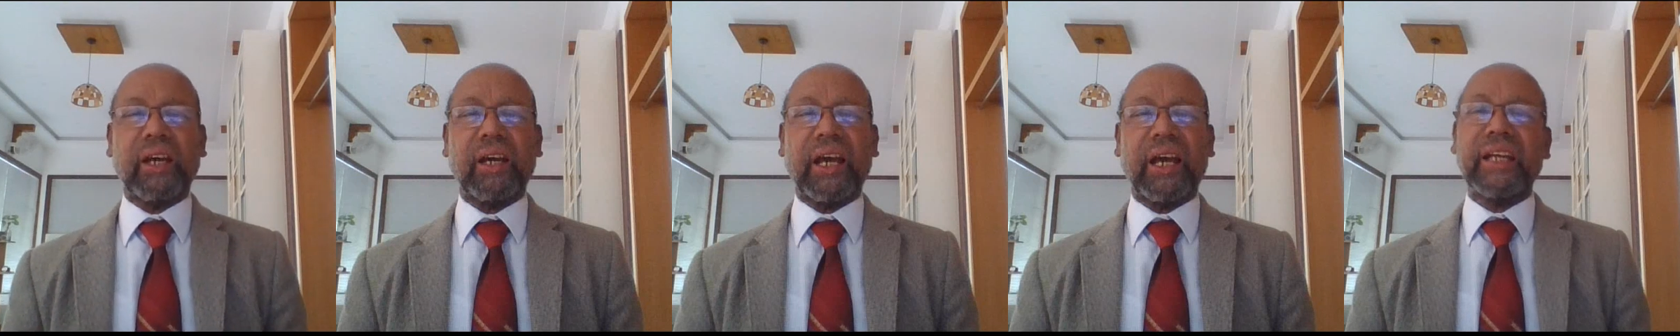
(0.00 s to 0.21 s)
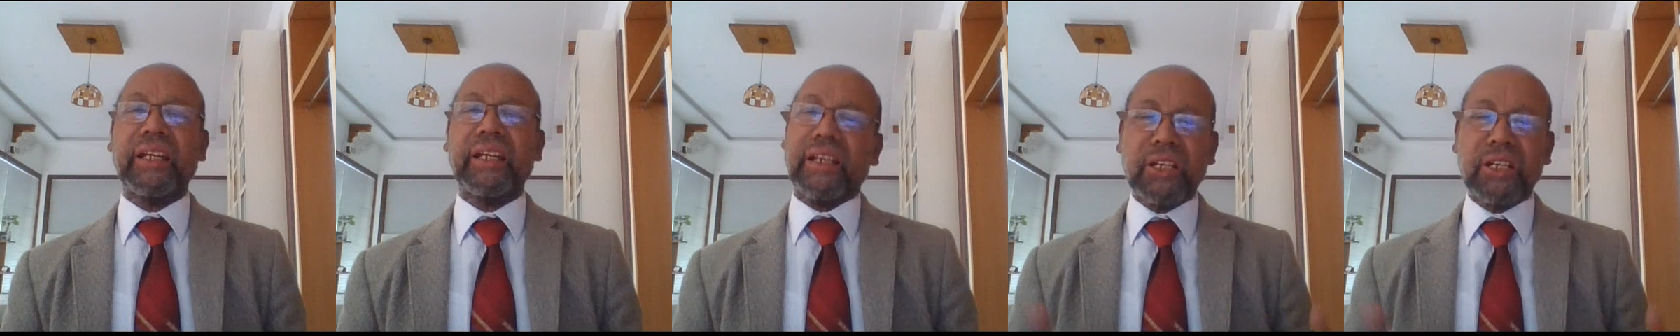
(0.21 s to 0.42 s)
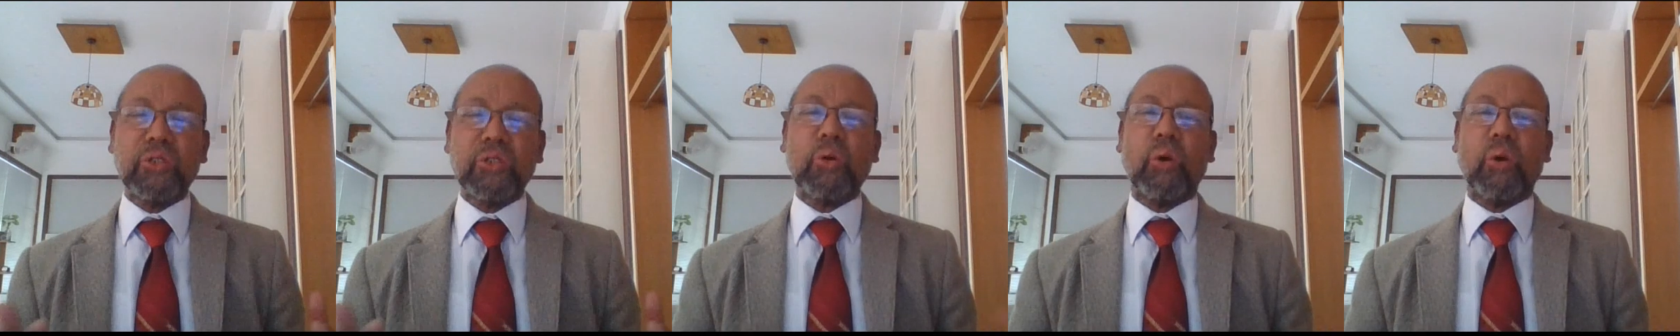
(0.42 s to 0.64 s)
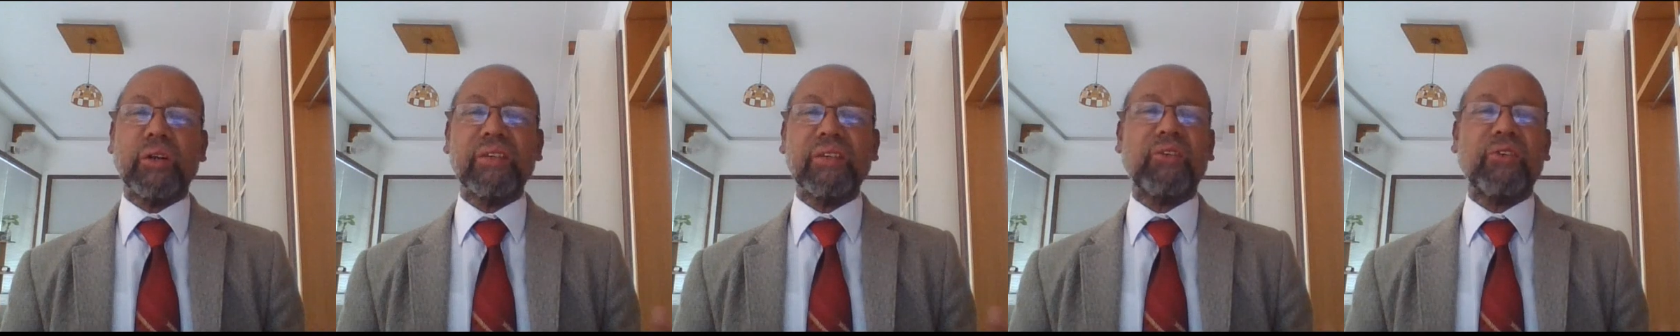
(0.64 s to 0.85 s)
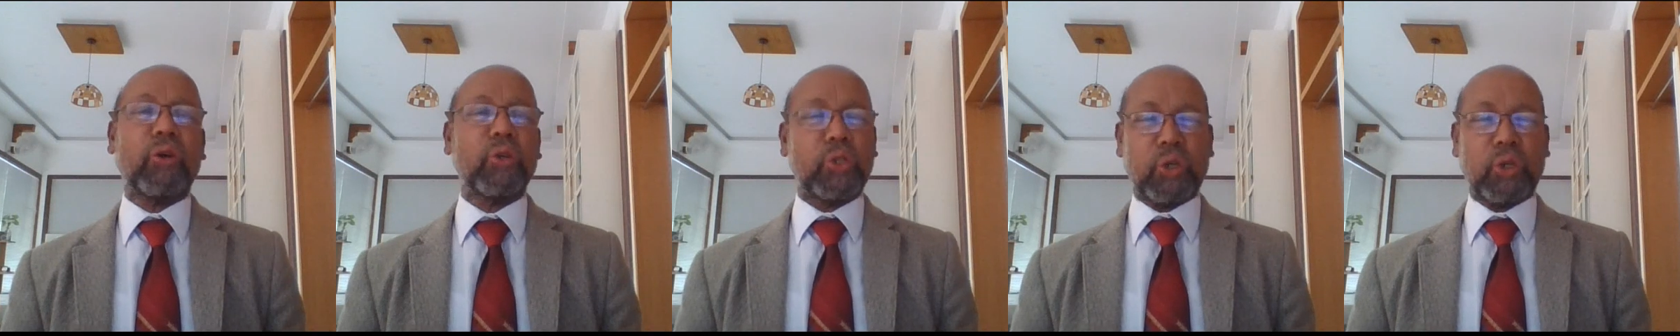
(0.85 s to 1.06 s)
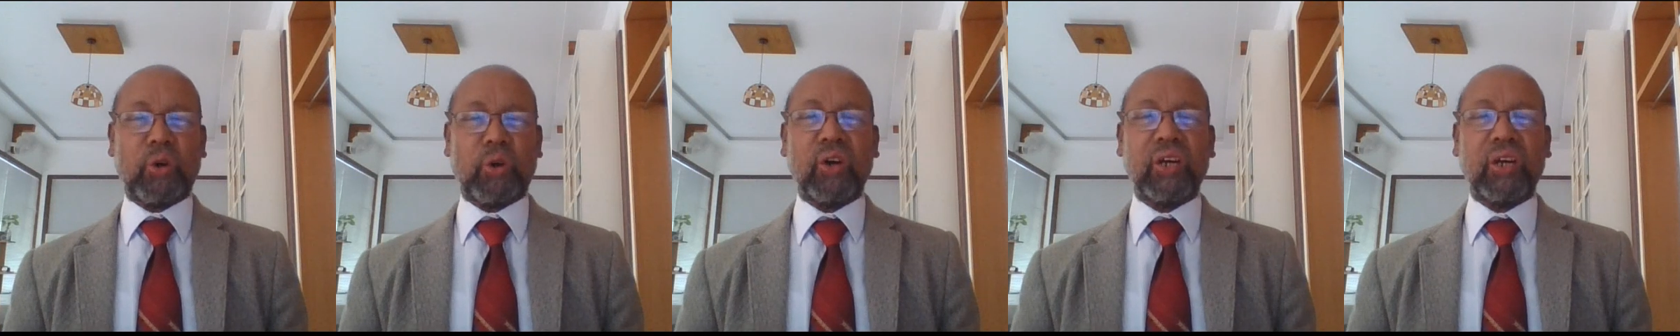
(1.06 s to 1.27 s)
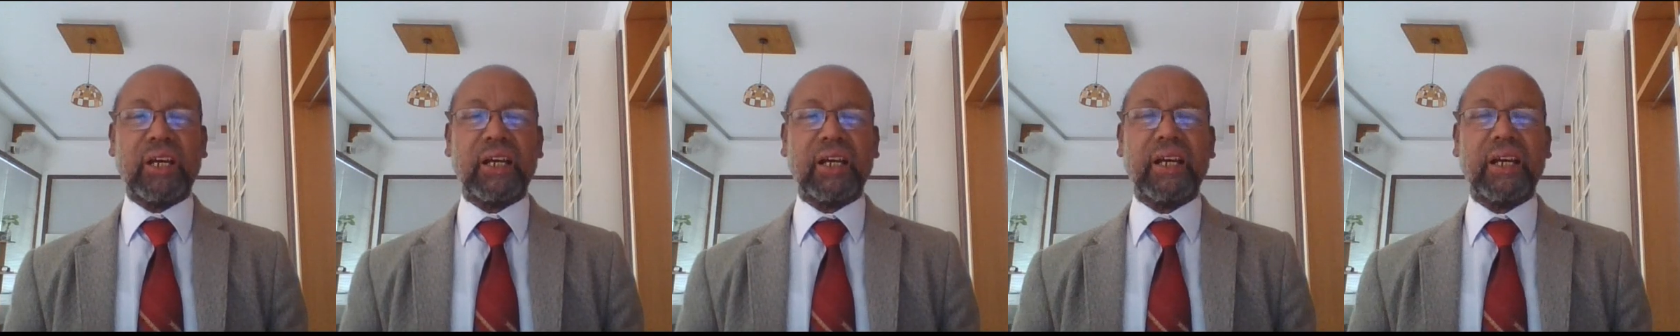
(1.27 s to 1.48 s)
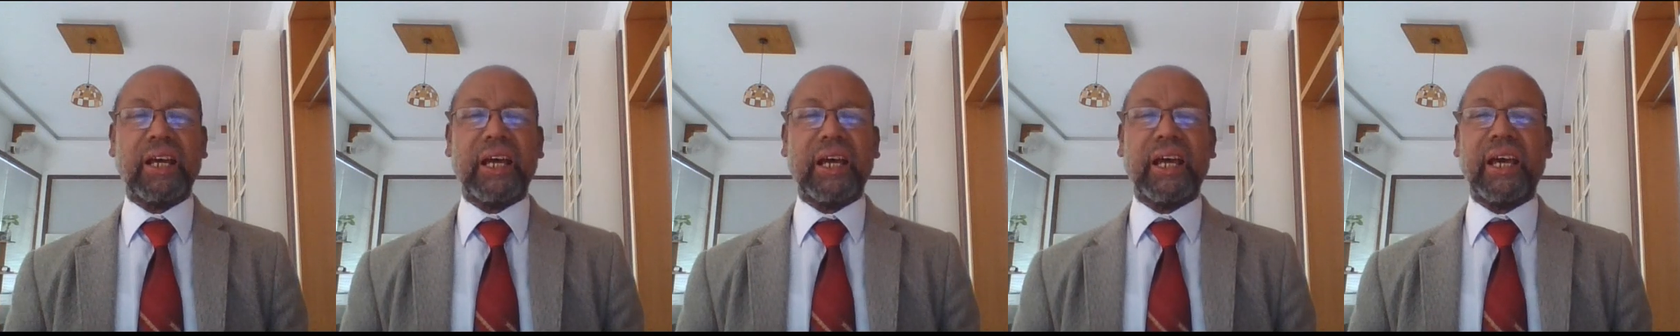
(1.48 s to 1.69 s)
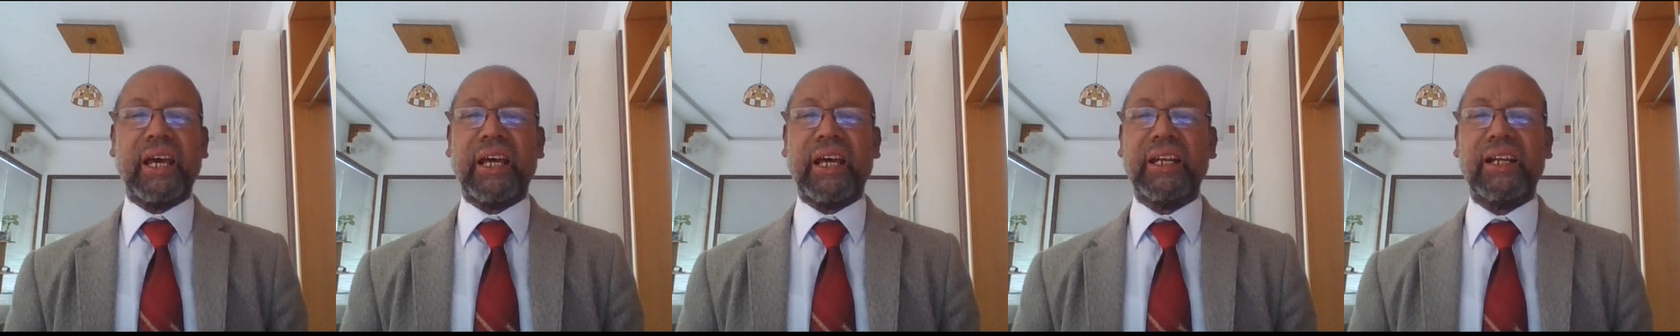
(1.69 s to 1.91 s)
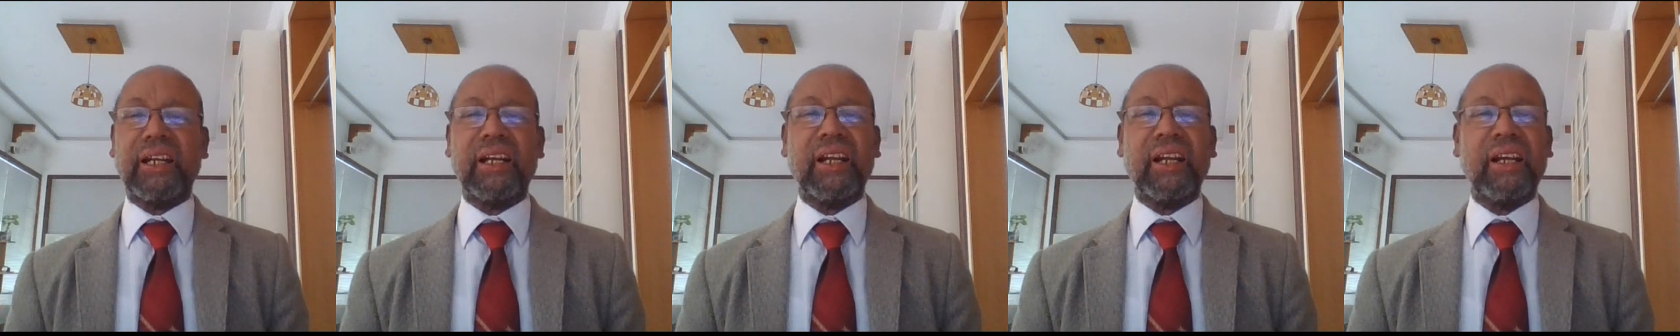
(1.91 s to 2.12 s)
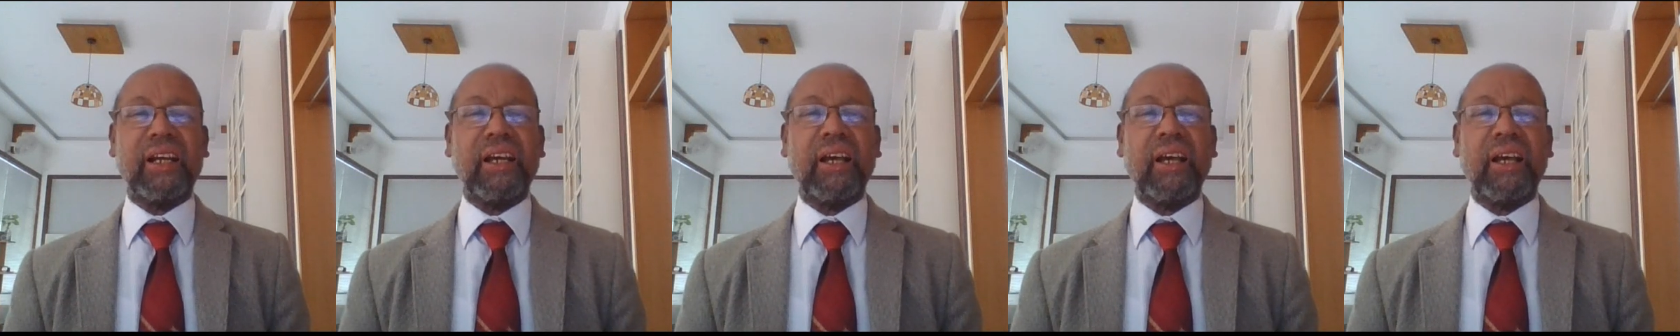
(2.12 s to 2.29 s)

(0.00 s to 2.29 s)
and it's only for joke, and